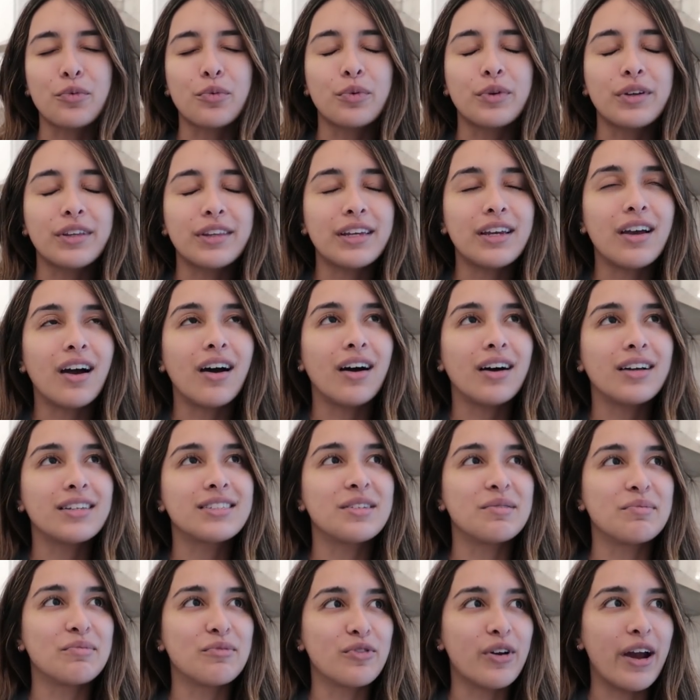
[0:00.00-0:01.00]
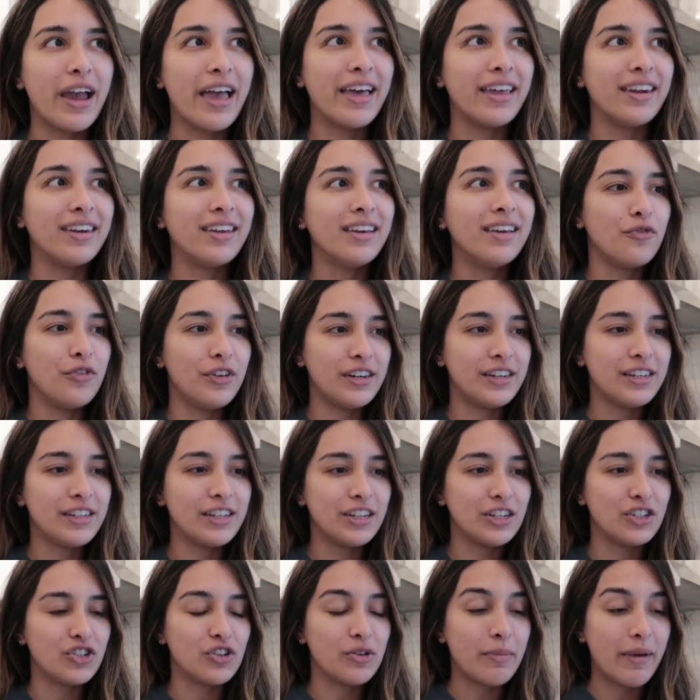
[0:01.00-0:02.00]
really awesome red
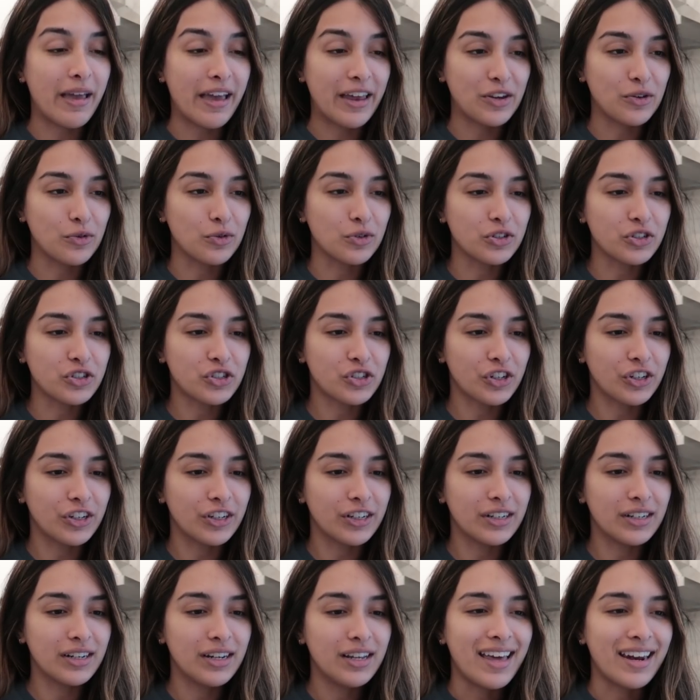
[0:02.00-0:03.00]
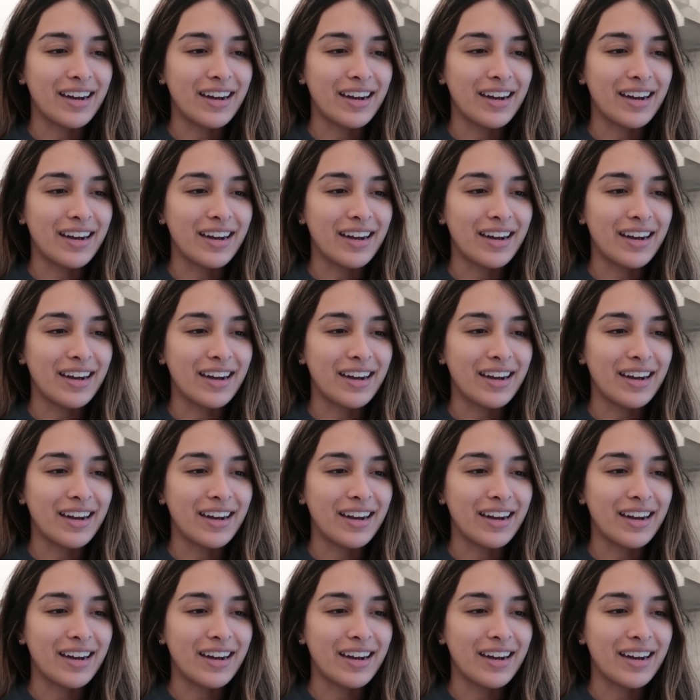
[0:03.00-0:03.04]
vintage Emmanuel shirt.